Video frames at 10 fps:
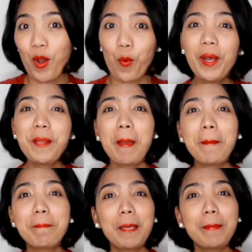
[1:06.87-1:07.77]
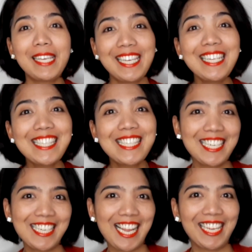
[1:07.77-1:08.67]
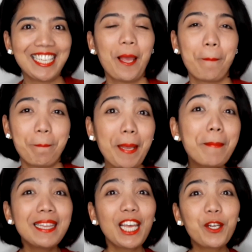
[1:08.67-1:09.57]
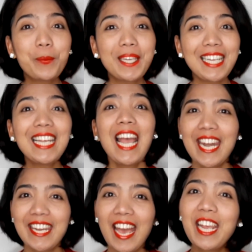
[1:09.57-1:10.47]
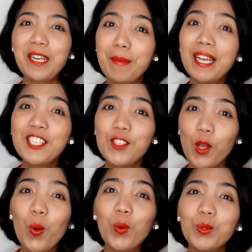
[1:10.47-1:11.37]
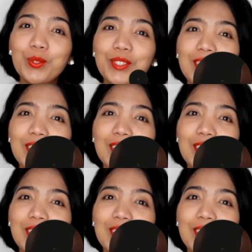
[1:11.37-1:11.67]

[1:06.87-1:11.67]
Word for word: What my baby eats in a day. Baby Led Weaning, 9 months old.